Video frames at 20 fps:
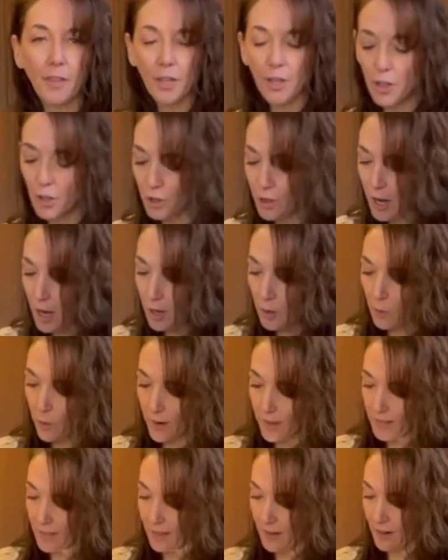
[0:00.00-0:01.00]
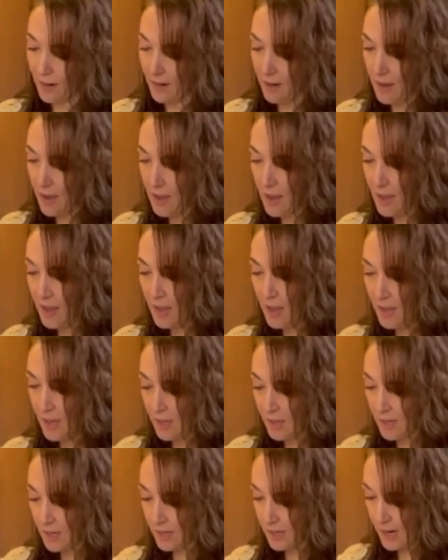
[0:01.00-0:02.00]
you're not quite there.
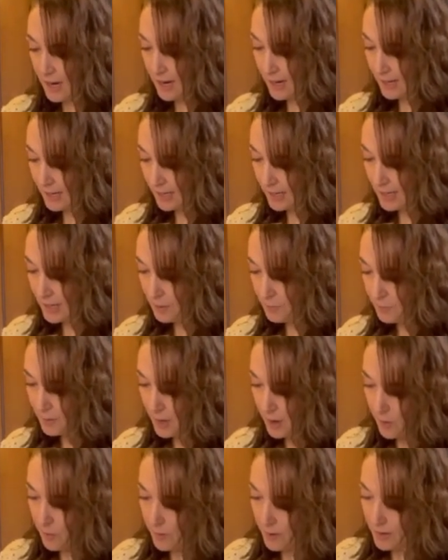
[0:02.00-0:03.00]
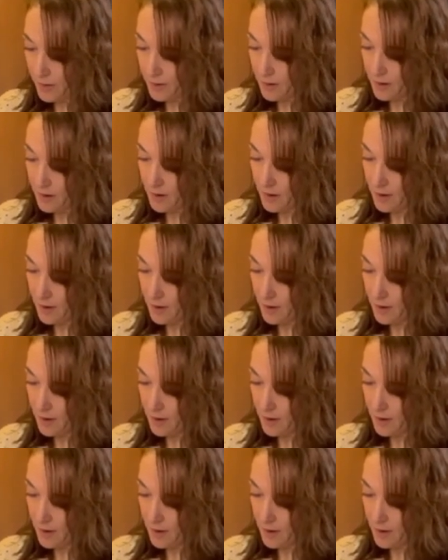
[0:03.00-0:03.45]
You gotta keep going,